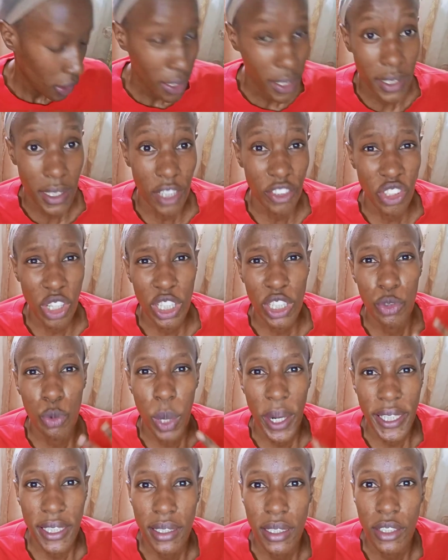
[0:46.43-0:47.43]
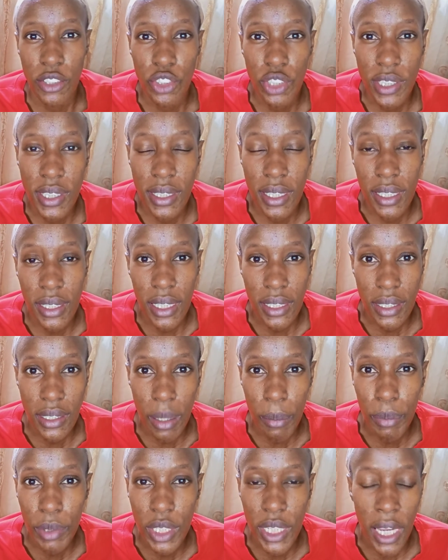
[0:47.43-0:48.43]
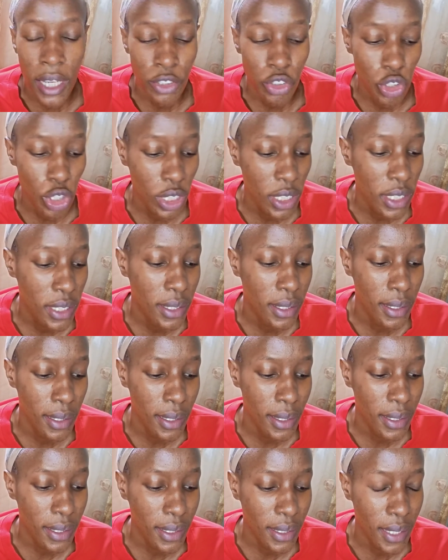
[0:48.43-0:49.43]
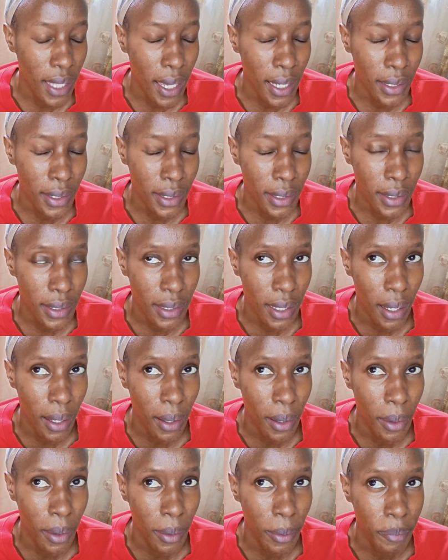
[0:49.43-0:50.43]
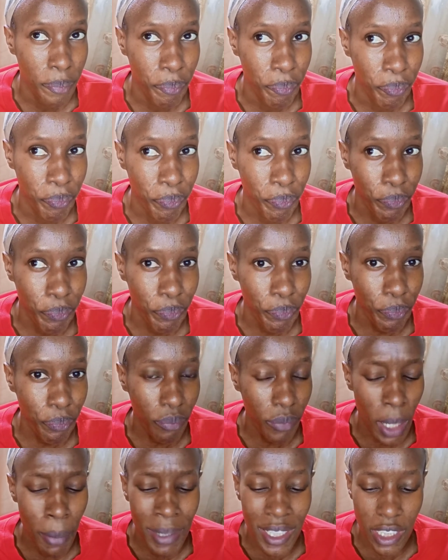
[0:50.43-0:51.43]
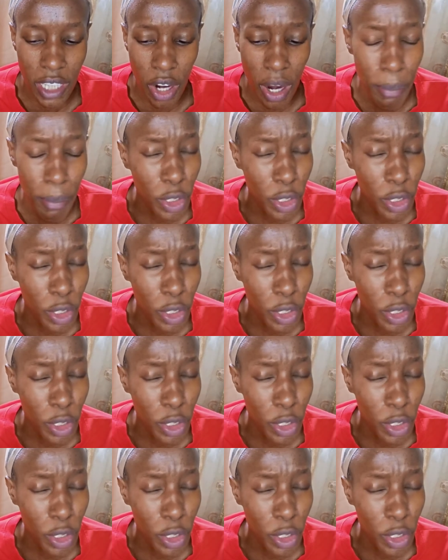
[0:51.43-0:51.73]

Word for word: It's actually quite interesting that somebody actually thinks that um, mascara.